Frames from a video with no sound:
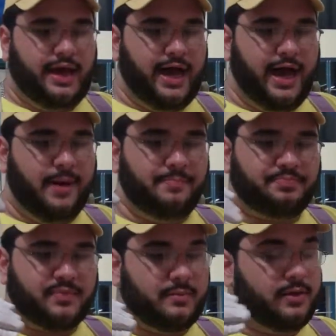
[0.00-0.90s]
Um,
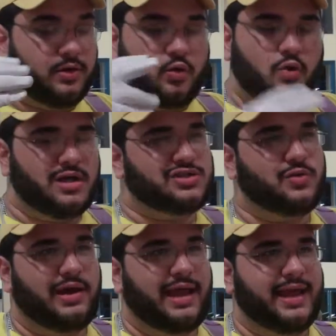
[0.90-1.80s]
who else
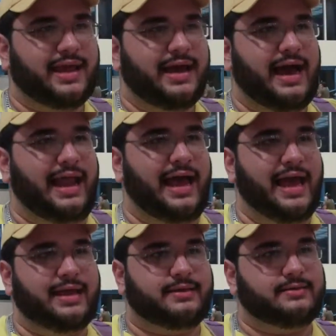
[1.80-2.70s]
do I like? I
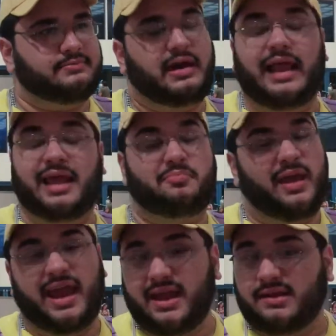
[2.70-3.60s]
like I like
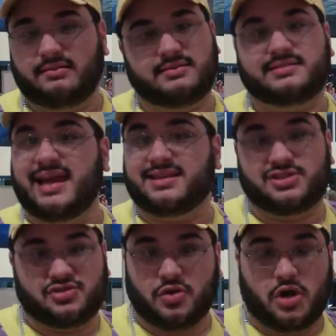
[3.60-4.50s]
Bane,
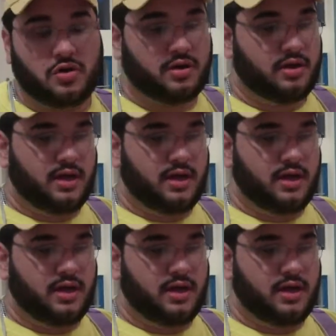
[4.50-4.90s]
Deathstroke,